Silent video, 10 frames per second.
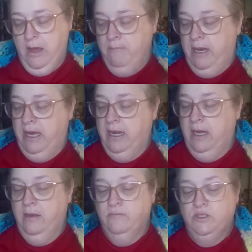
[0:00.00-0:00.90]
But,
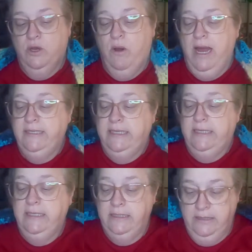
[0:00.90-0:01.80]
so I
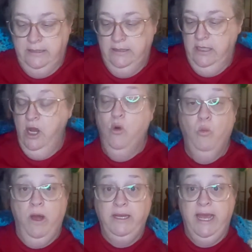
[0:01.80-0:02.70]
did
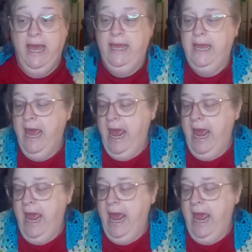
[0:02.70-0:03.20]
1 cake,